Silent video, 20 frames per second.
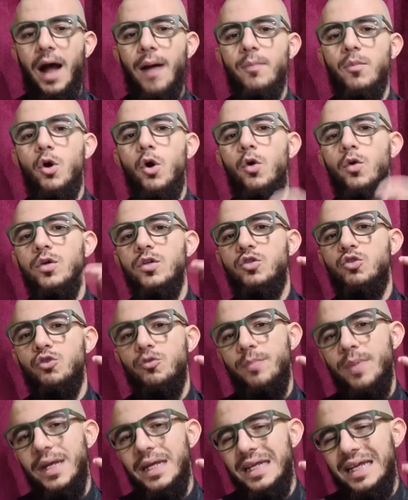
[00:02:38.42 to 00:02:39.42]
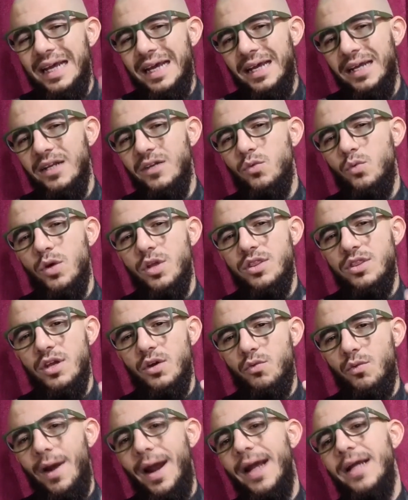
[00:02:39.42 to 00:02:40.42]
I'm going to begin with
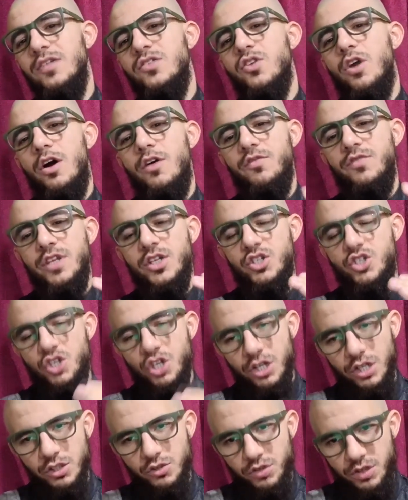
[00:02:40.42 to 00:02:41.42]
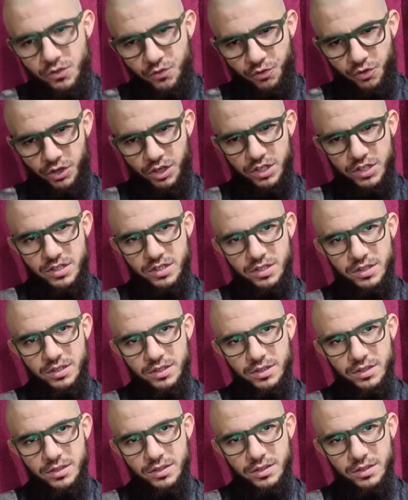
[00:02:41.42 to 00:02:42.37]
the rights of the children first,